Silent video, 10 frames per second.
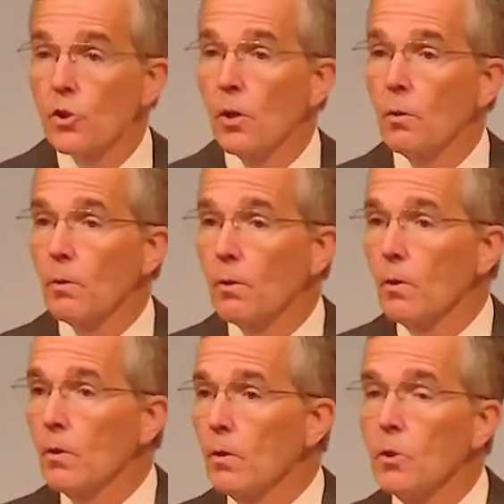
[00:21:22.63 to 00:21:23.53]
So
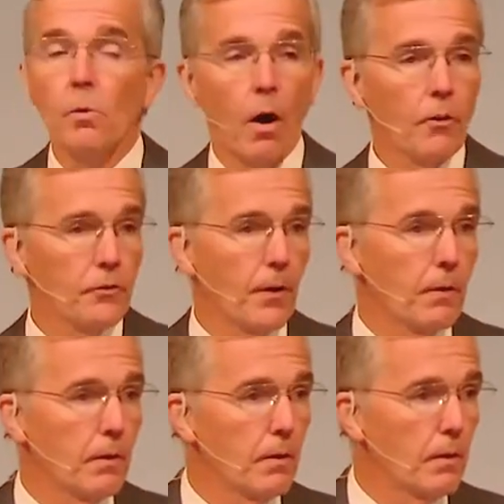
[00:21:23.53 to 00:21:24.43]
you
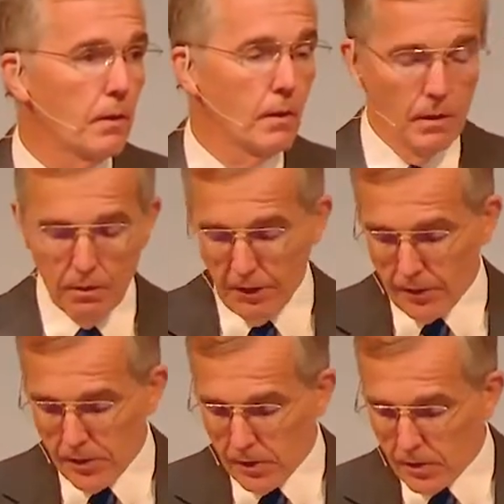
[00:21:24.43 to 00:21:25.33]
also,
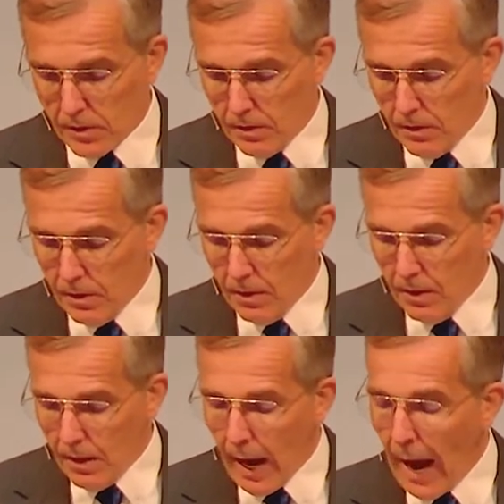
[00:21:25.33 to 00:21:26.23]
Pharisees,
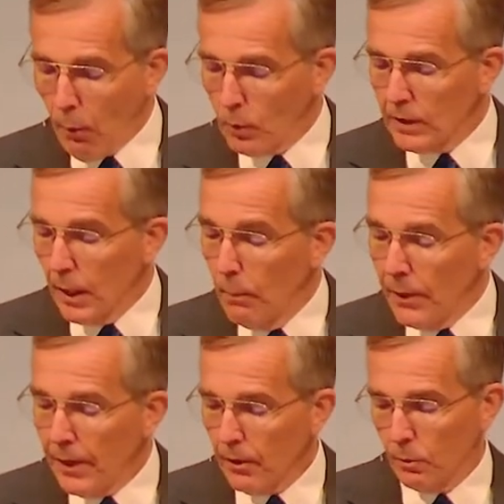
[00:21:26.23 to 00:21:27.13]
outwardly
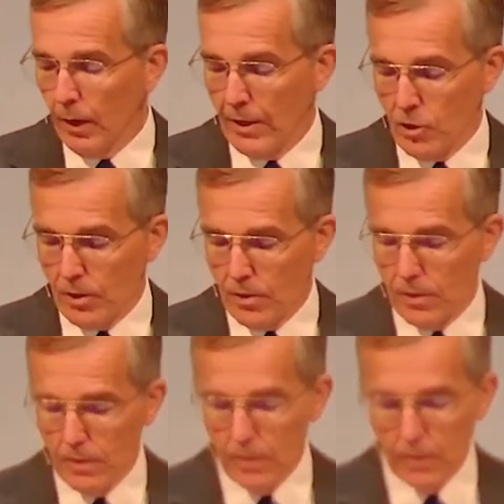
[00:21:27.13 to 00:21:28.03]
appear
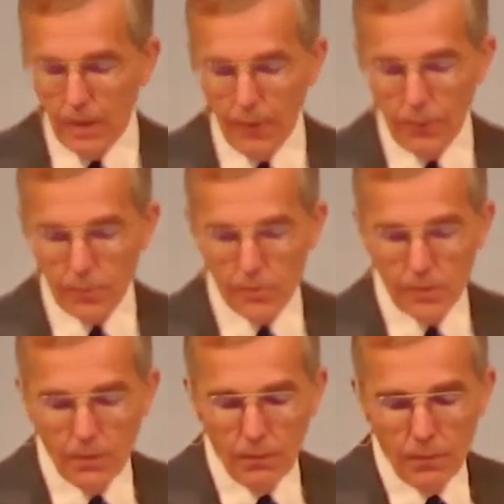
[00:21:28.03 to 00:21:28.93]
righteous to others,